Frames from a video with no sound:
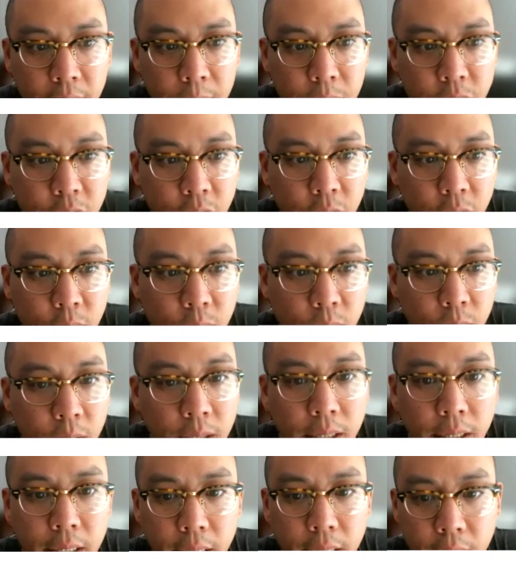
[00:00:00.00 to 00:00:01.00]
So
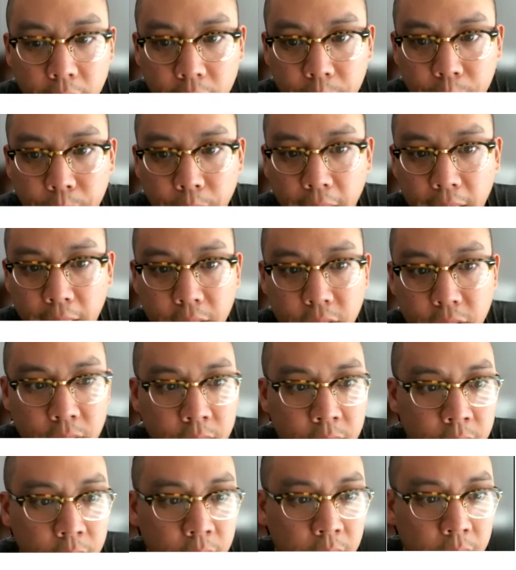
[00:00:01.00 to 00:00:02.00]
page
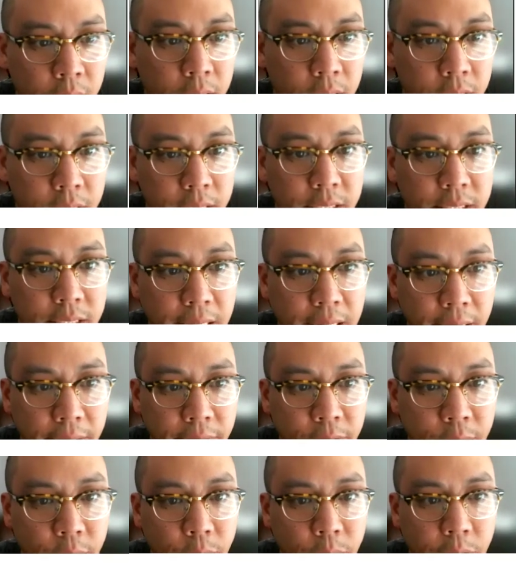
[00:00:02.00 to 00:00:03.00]

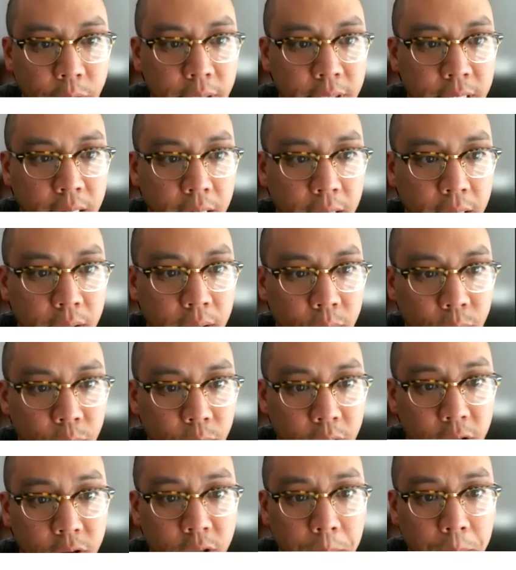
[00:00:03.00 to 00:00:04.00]
68 for 310,
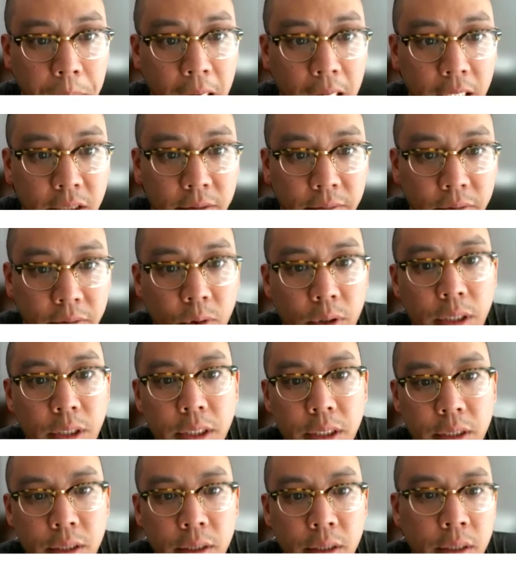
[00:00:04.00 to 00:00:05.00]
we use the passive
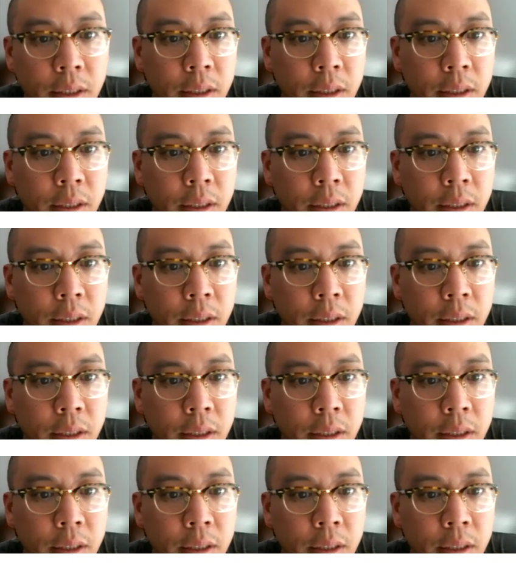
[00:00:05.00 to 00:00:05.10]
voice